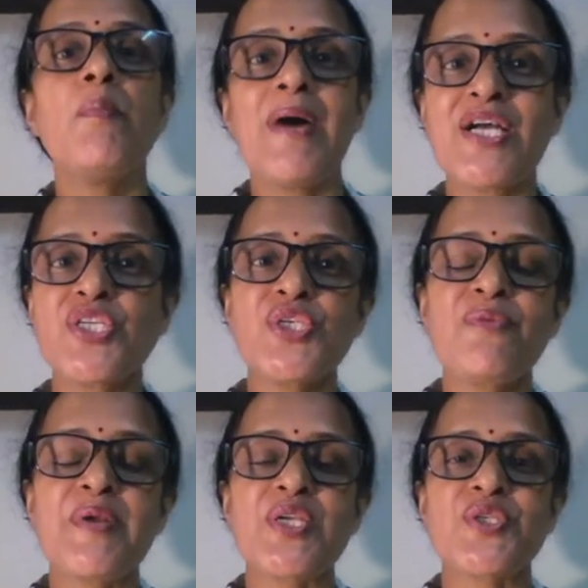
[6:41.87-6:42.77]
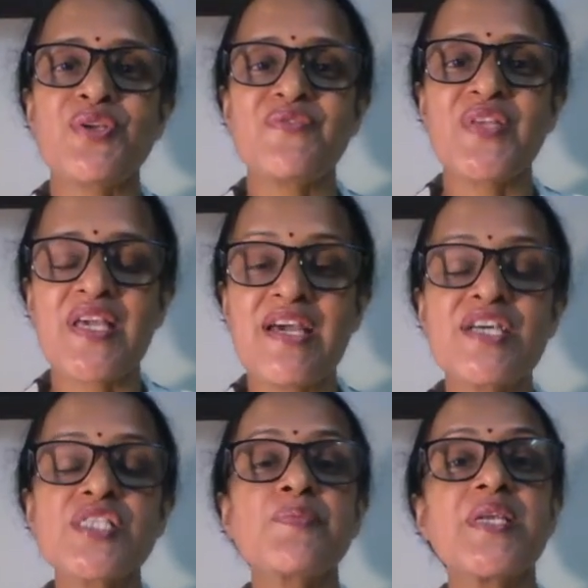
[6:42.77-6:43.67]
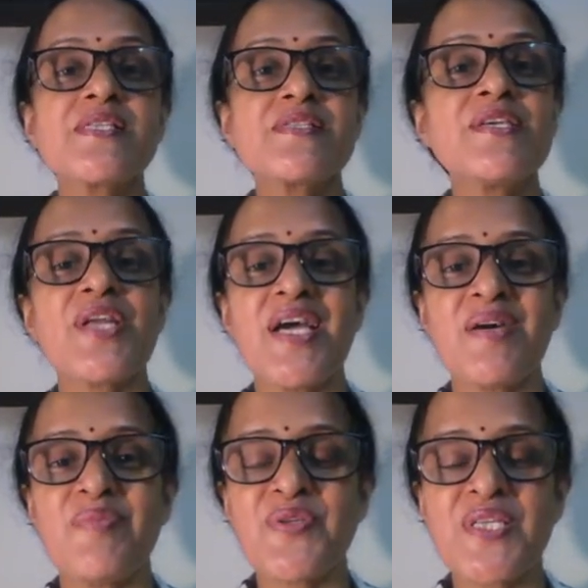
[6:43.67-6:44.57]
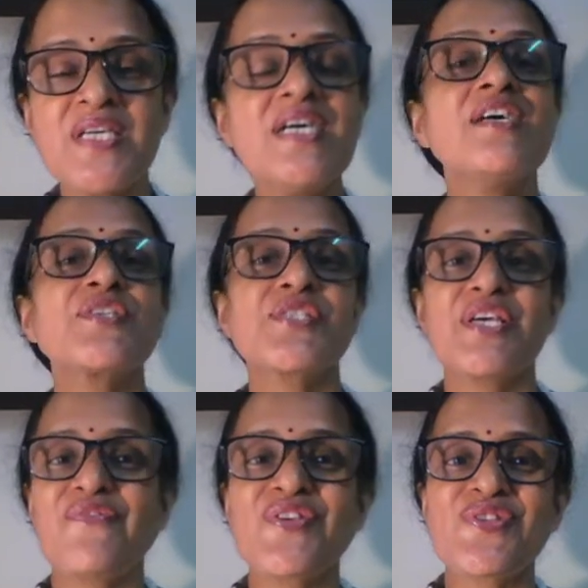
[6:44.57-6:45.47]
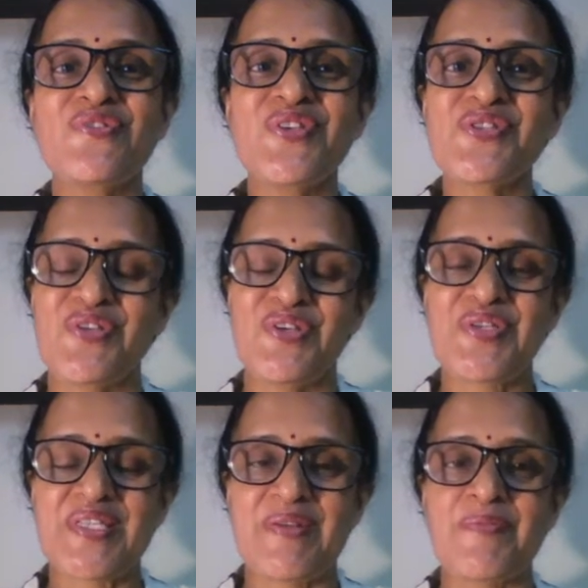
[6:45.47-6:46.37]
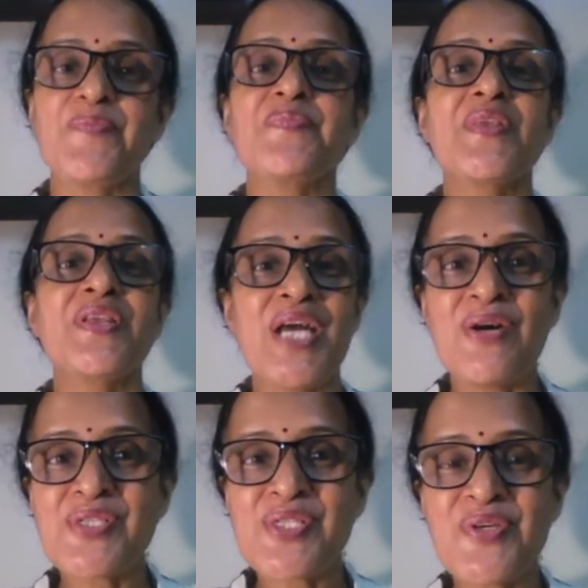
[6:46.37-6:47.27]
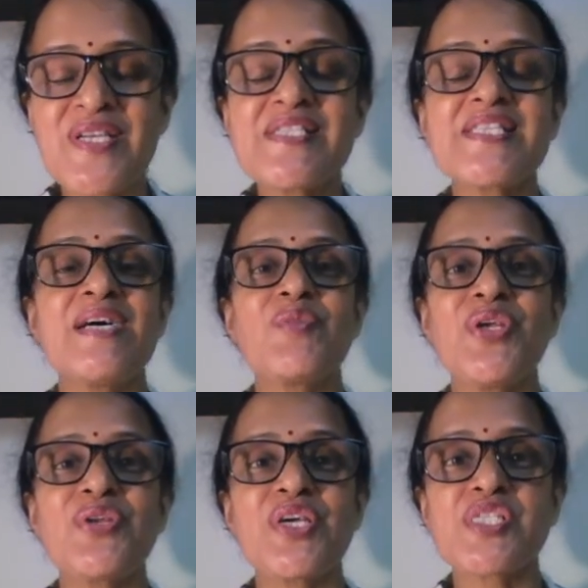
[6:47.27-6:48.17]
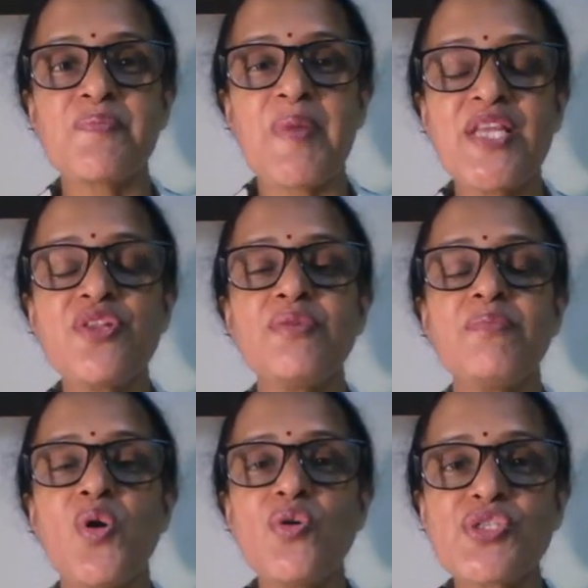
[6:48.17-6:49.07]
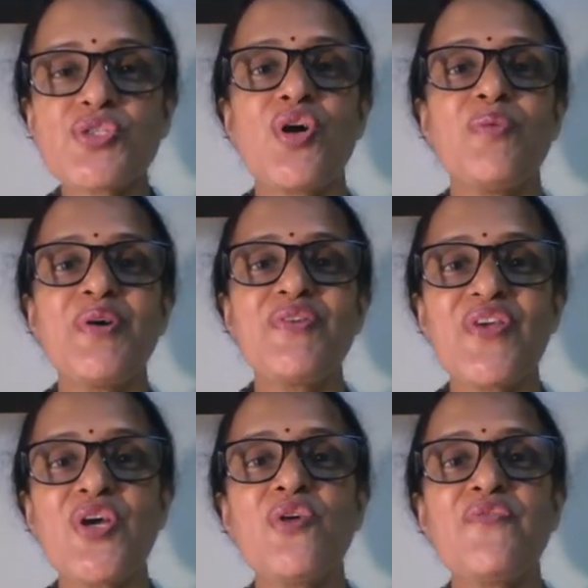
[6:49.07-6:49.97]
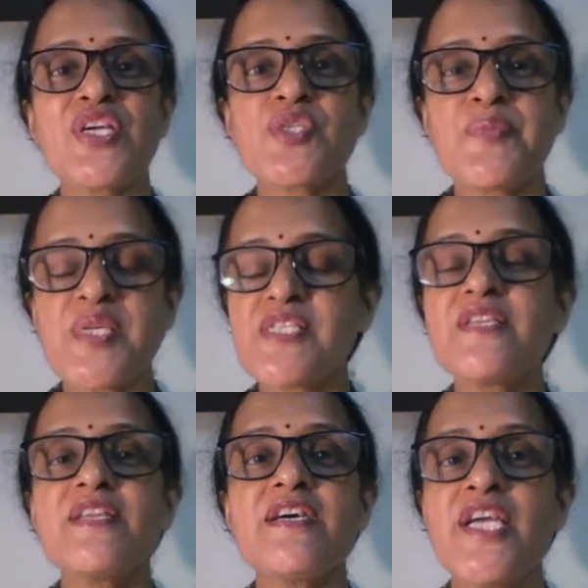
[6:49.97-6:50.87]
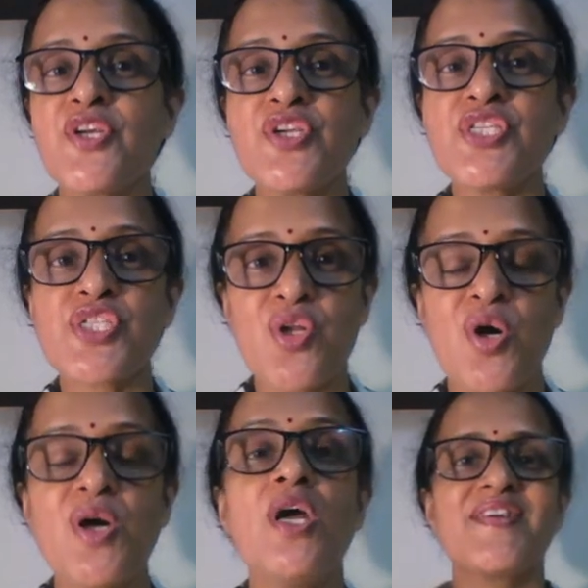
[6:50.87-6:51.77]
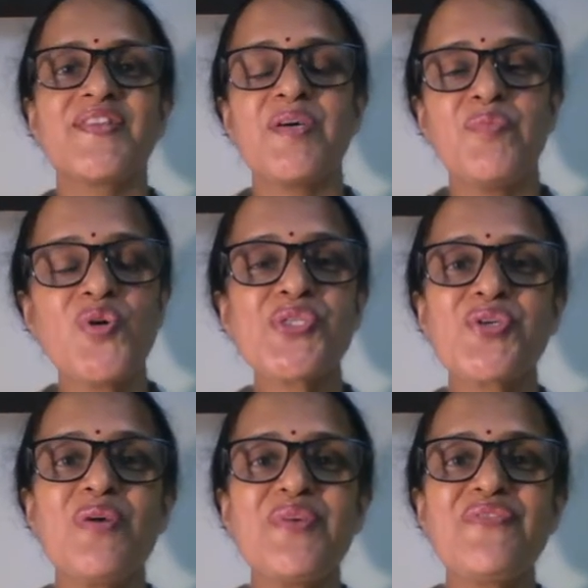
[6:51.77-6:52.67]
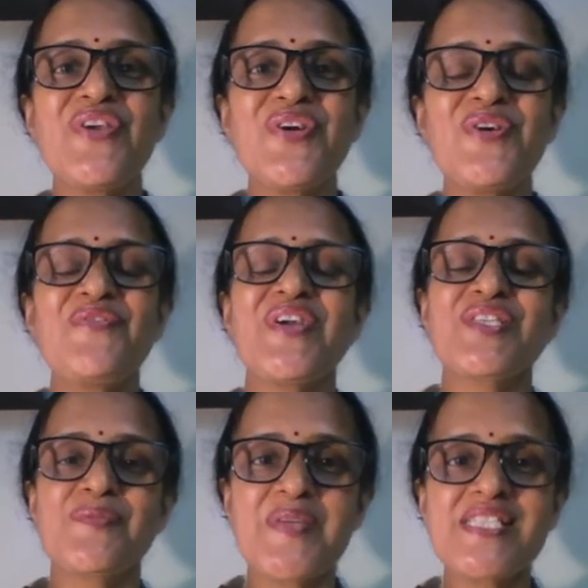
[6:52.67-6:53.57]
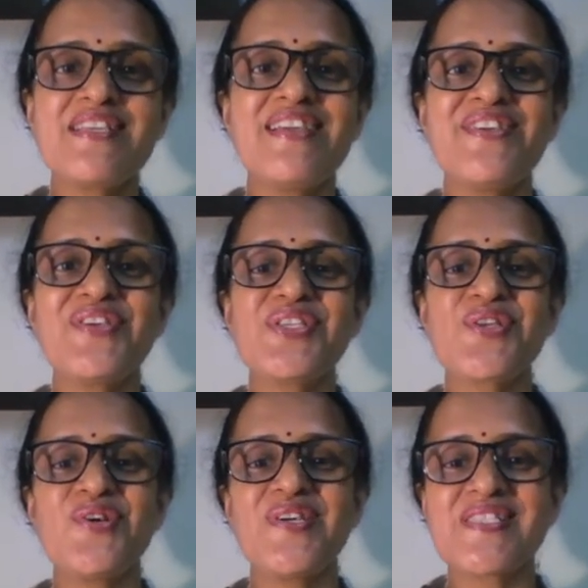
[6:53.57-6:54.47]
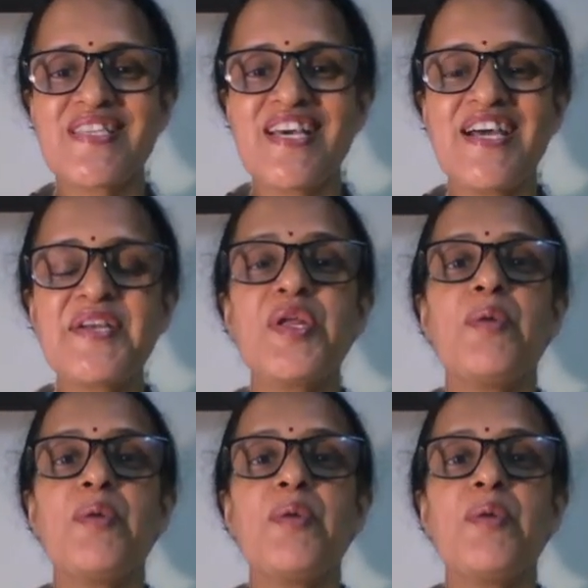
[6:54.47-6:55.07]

partial pressure of the gas present above the surface of the solution. Now students, I am going to explain the most common way of expressing the Henry's law. The most common way of expressing Henry's law is that